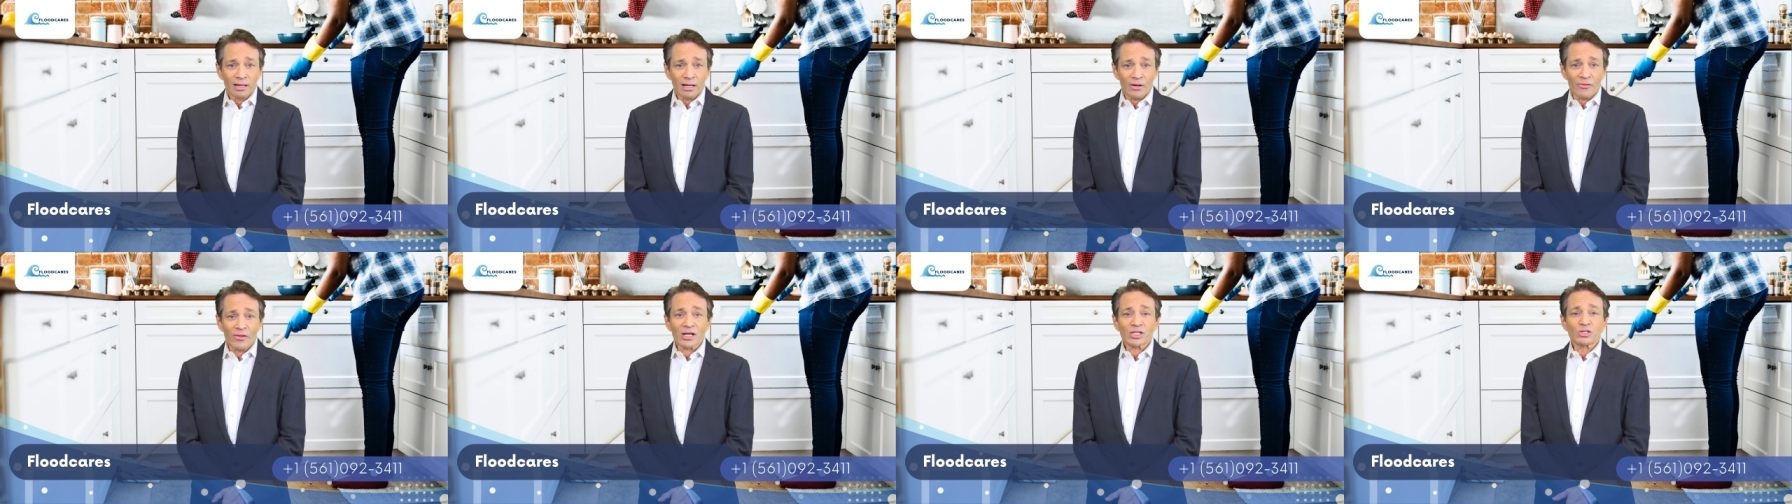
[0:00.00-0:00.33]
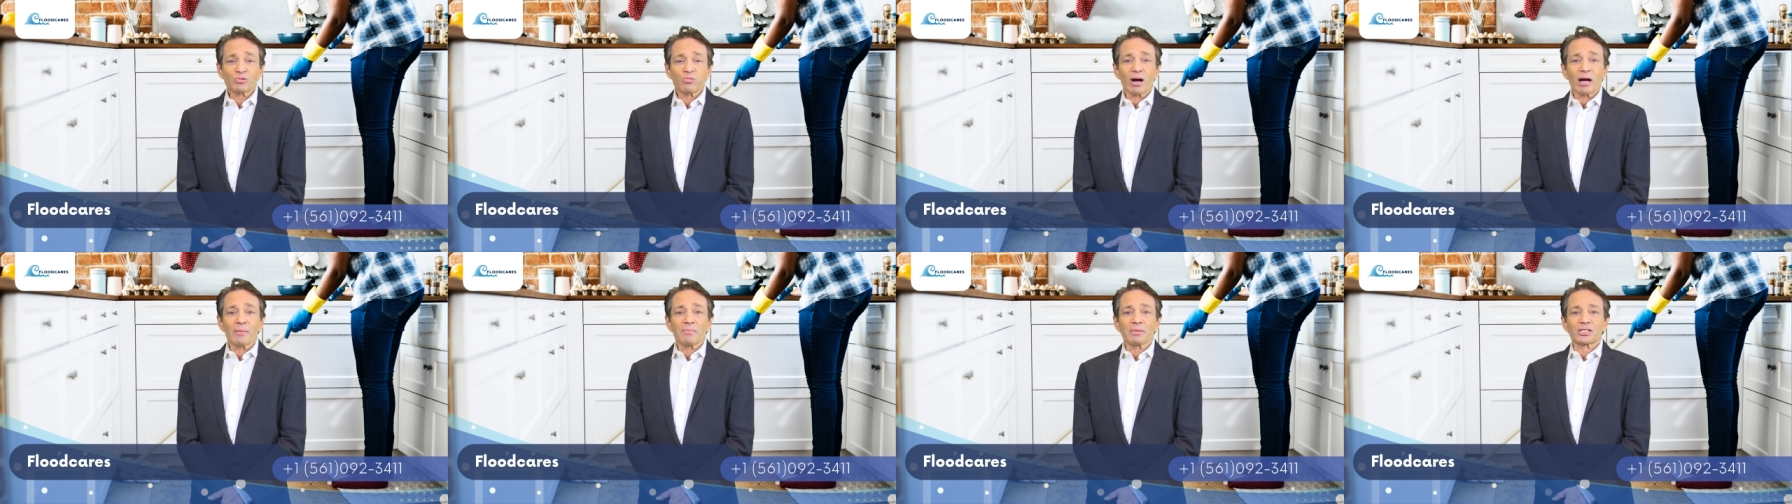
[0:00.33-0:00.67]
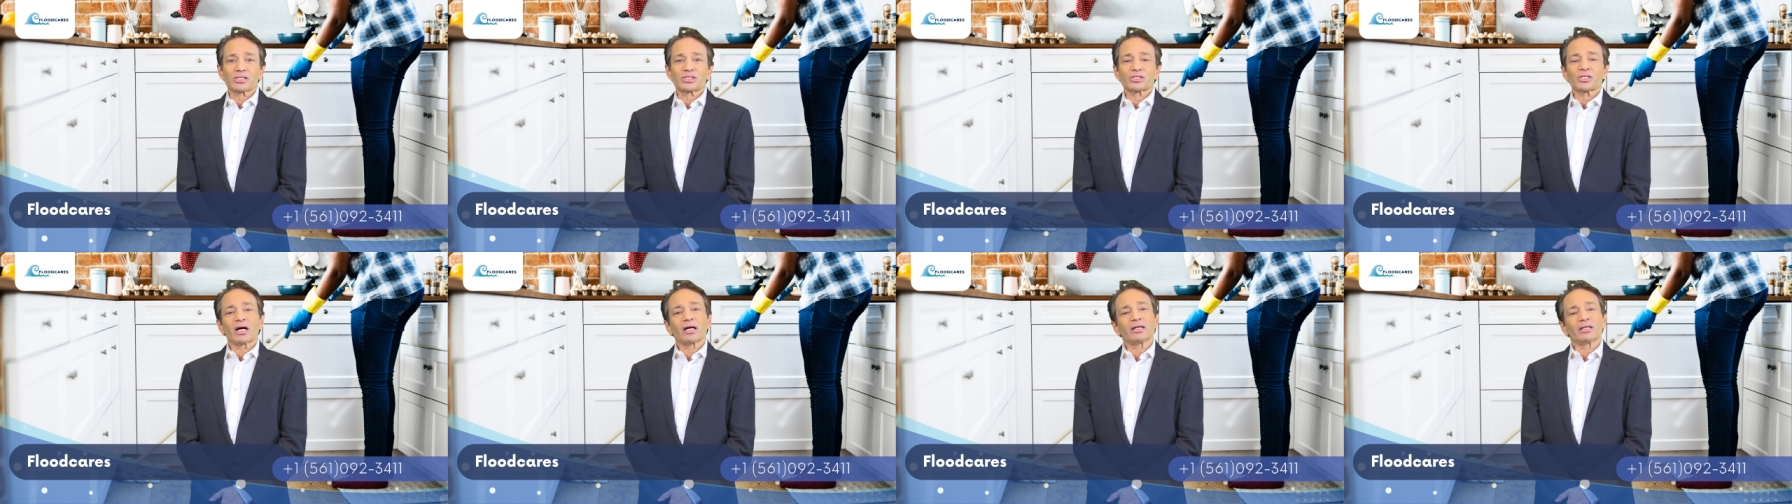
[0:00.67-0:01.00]
And that's why I'm
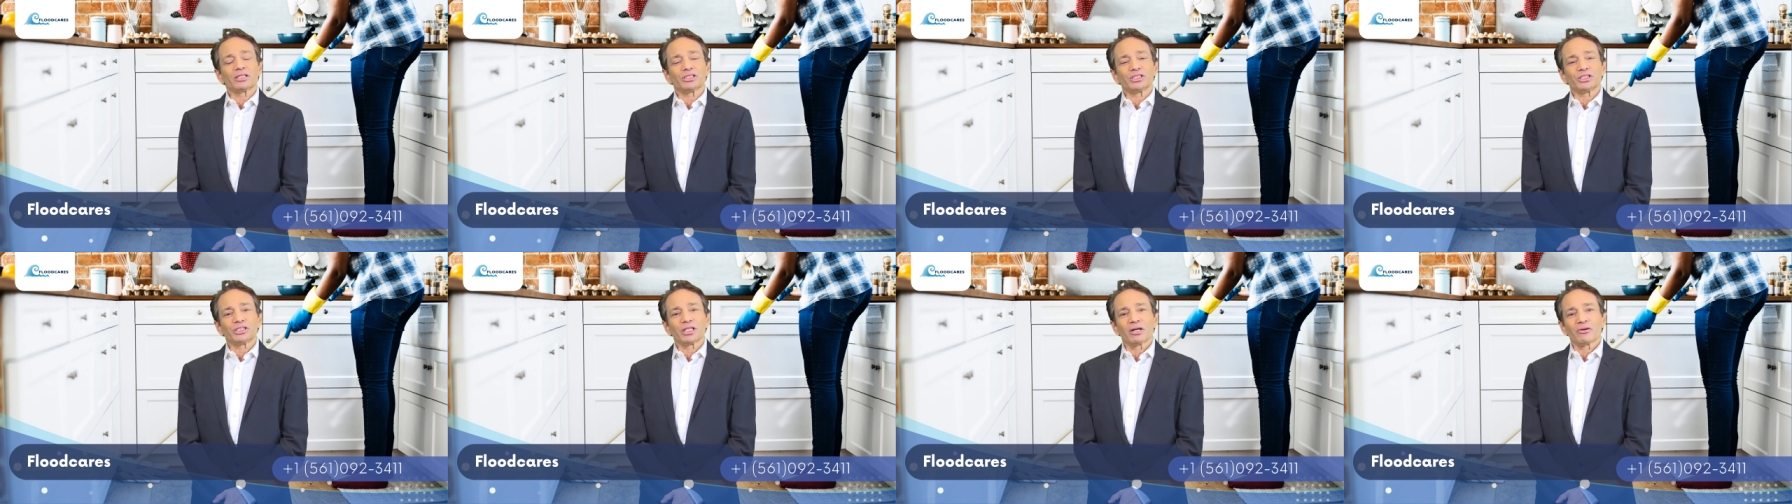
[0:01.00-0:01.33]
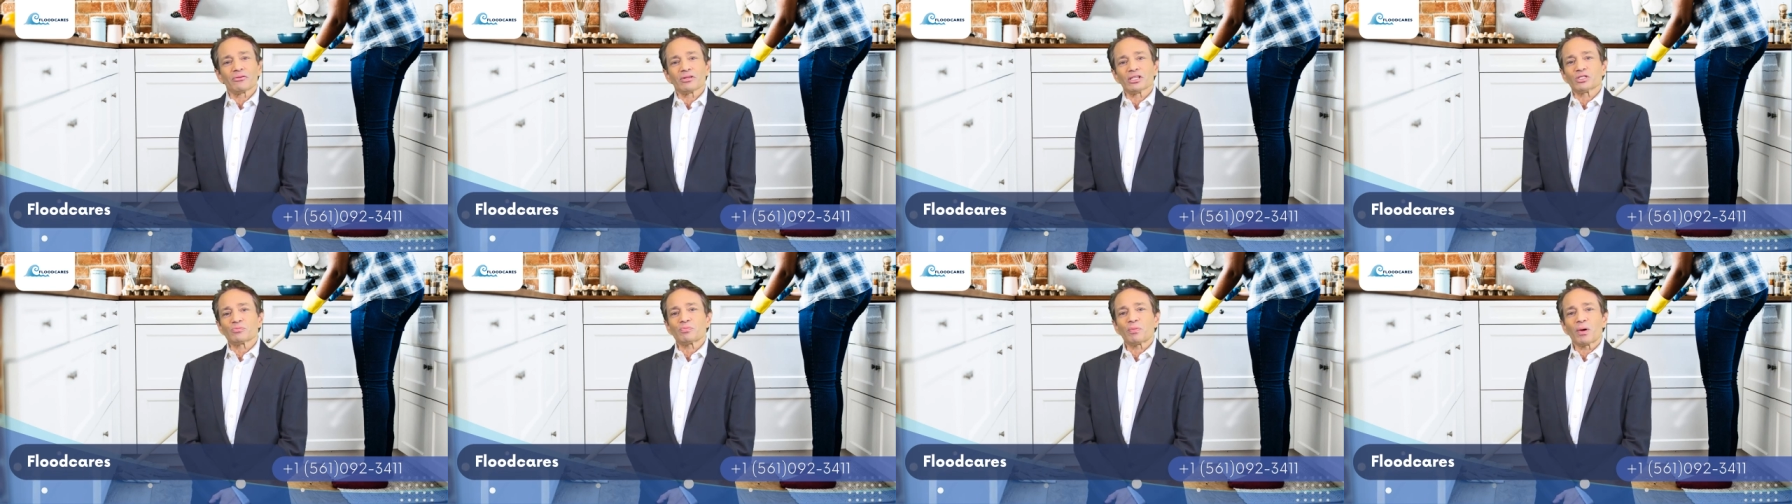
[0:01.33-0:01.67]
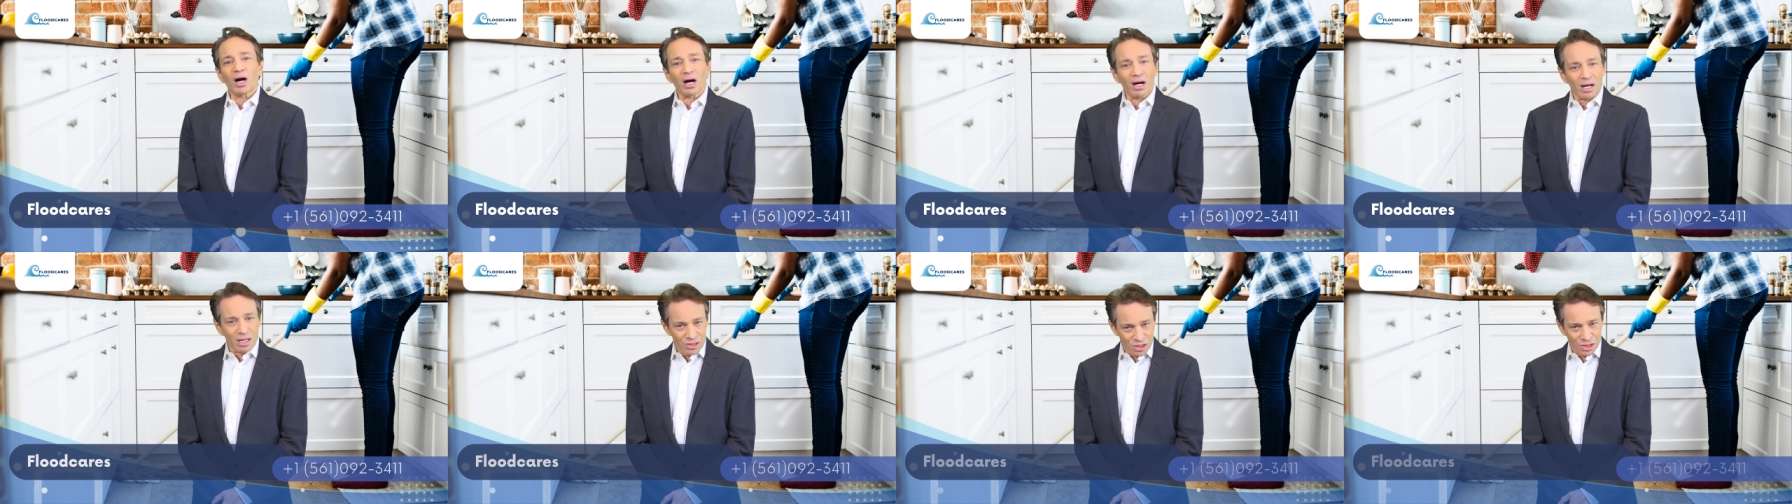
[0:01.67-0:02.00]
excited to share these
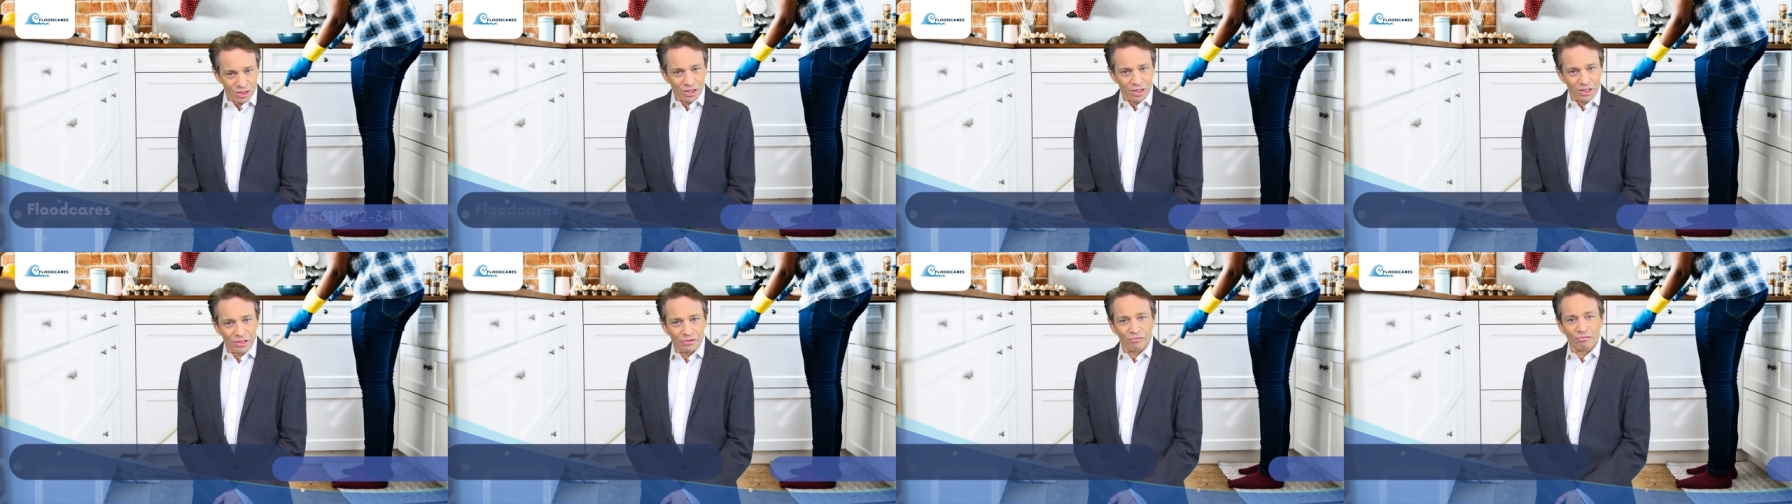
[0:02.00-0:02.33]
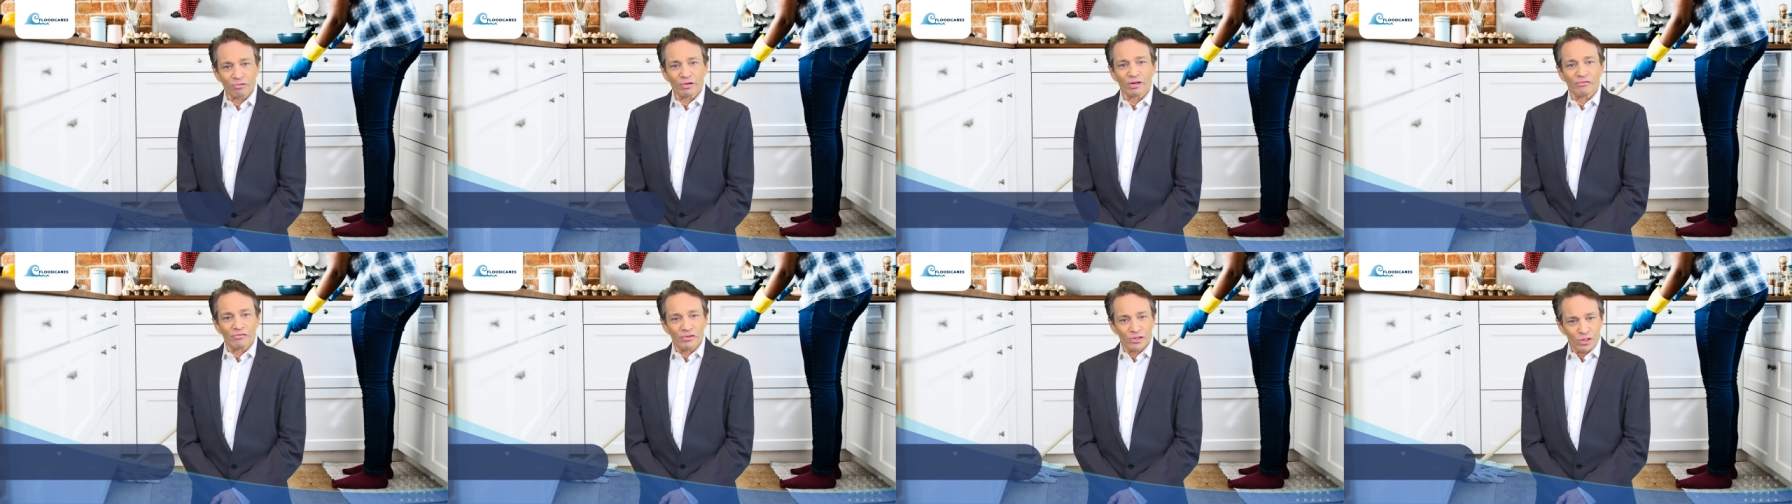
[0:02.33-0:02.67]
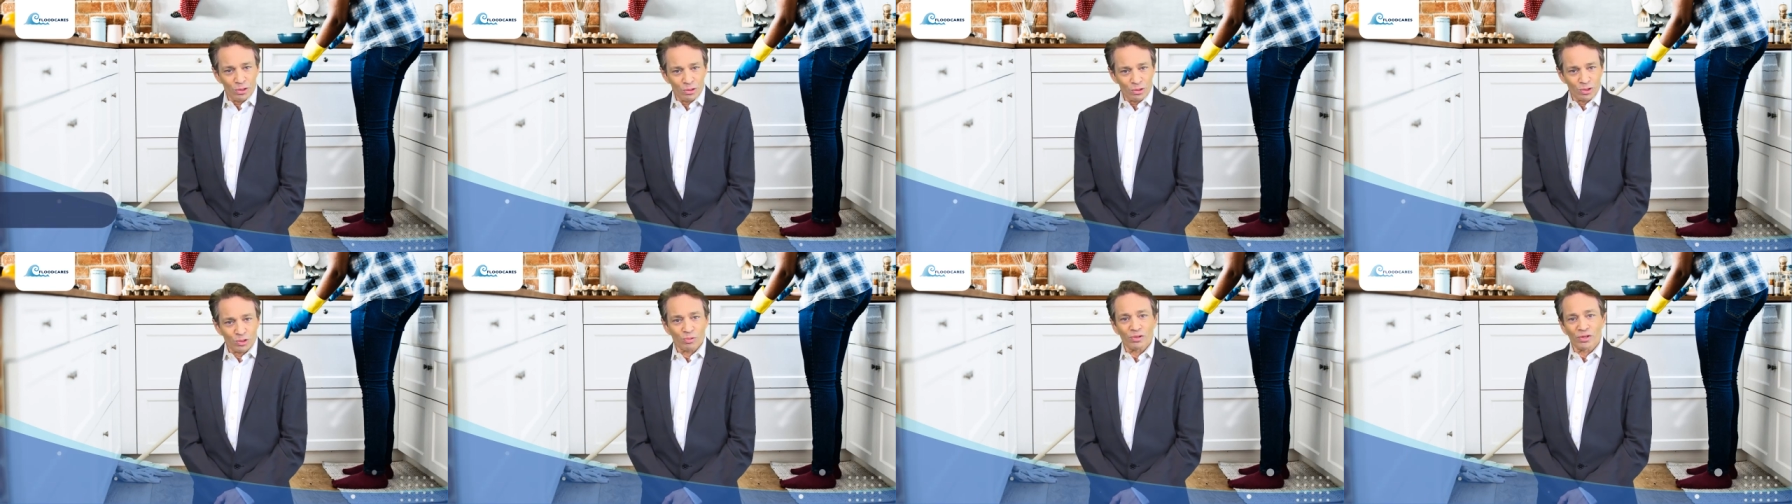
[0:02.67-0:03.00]
positive
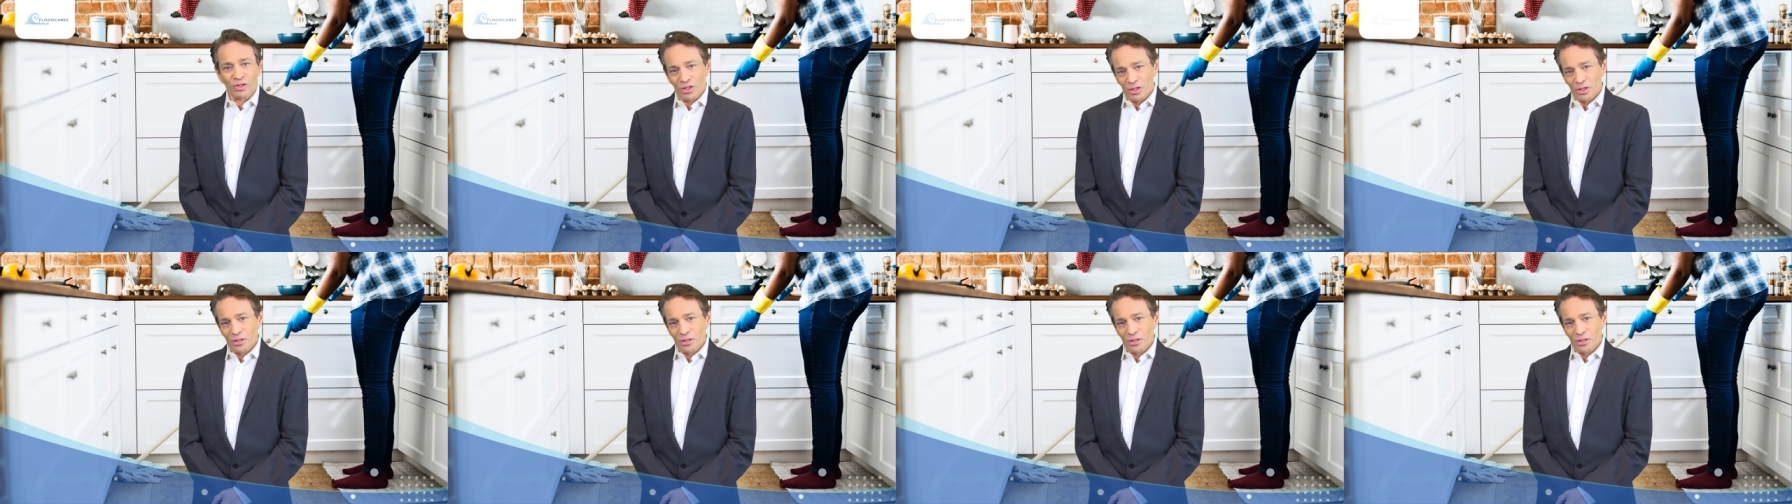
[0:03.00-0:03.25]
reviews with